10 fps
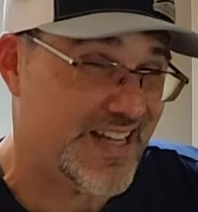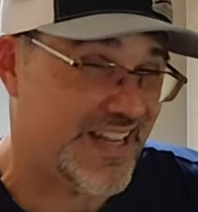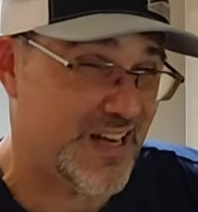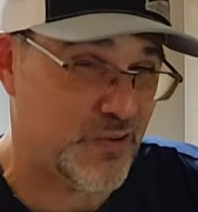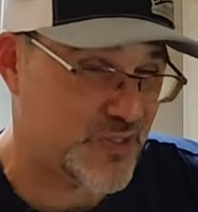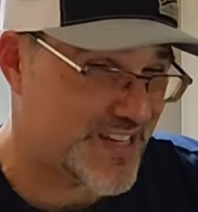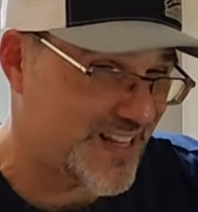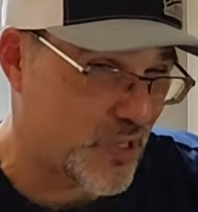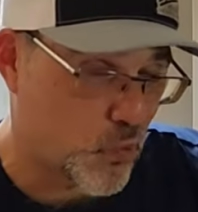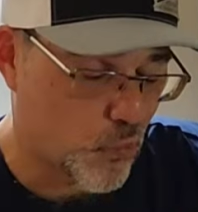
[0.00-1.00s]
Yeah,
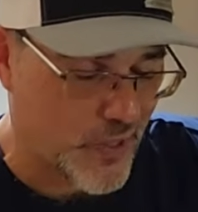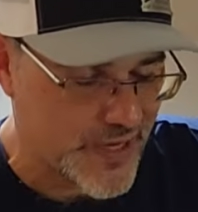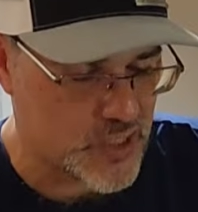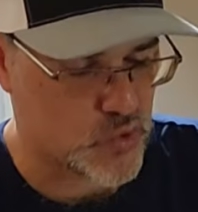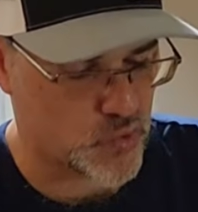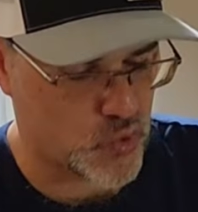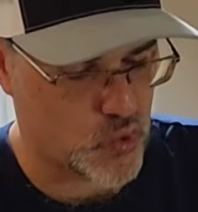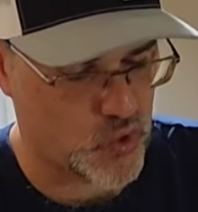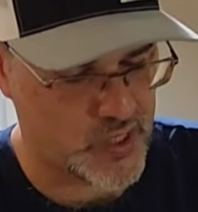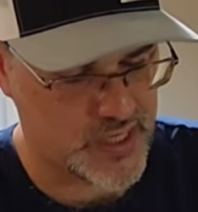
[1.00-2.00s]
not the greatest
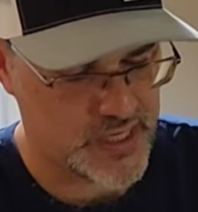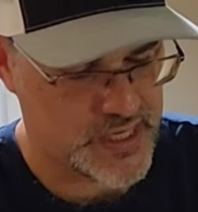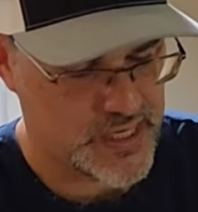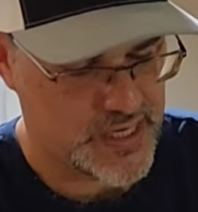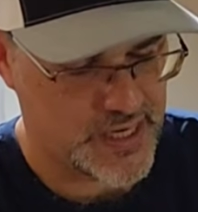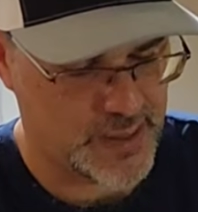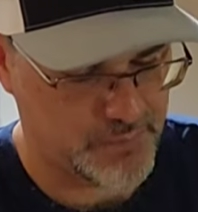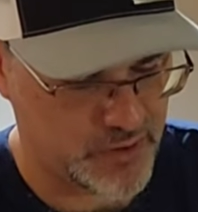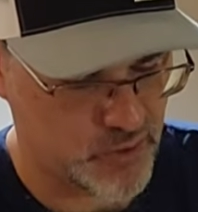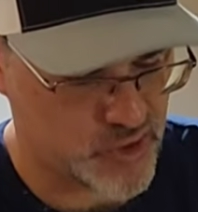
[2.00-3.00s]
recording,
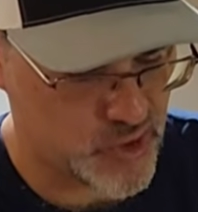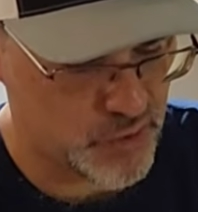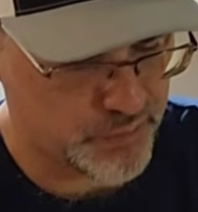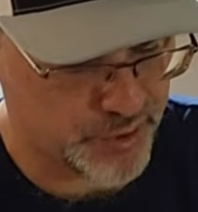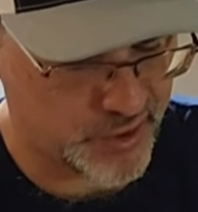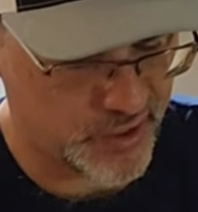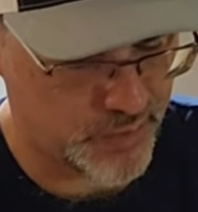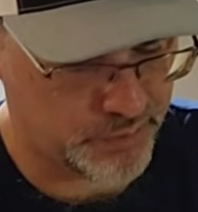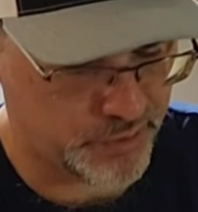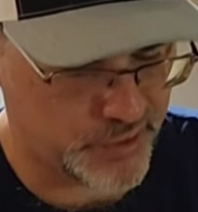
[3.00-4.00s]
but there is good
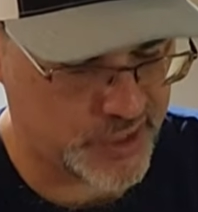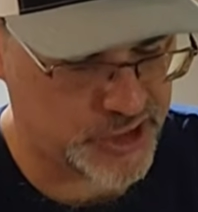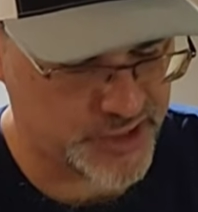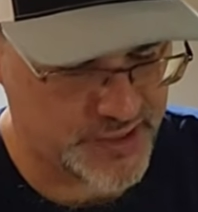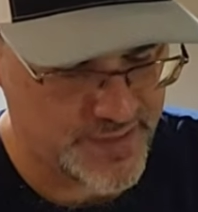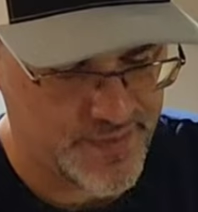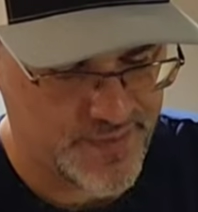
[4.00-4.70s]
percussion,